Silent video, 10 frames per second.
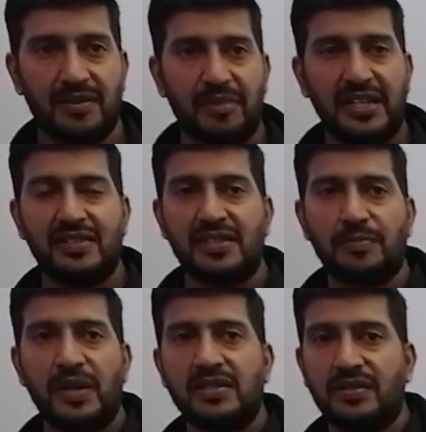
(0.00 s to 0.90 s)
but it's
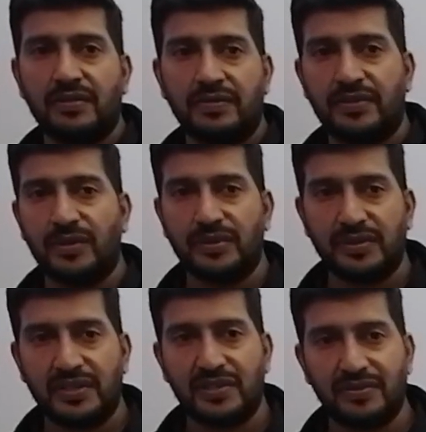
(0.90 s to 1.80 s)
expensive though.
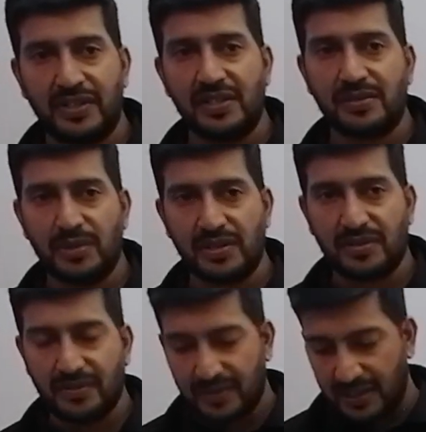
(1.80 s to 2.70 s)
It's very expensive.